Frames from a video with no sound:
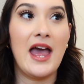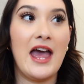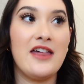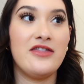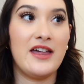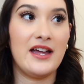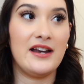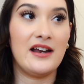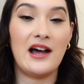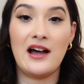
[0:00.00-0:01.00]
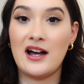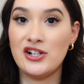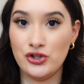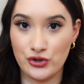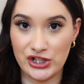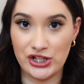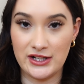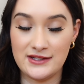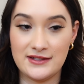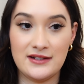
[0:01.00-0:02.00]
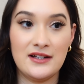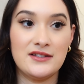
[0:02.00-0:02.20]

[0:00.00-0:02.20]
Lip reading: and then a nutritionist.